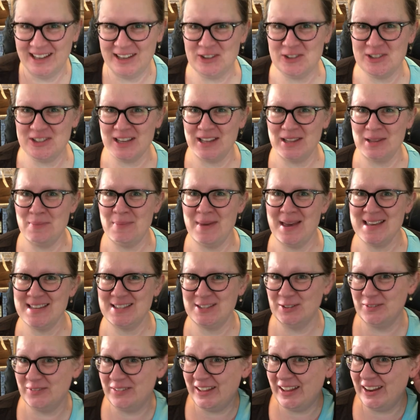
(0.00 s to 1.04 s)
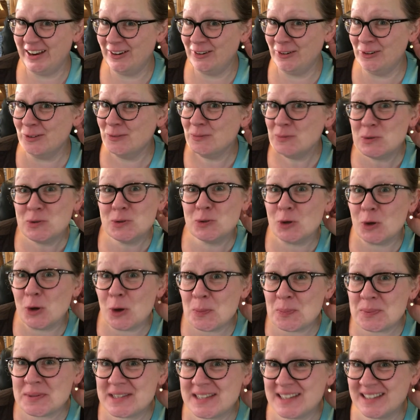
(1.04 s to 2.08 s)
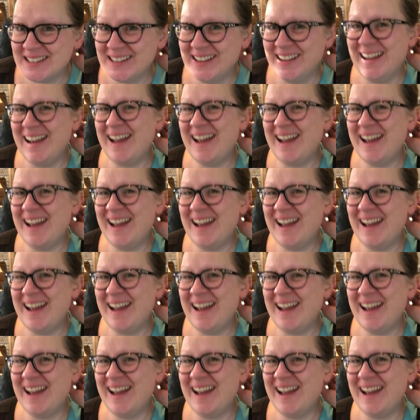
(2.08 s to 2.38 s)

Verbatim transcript: and you saw the mess over there. Oops, oops.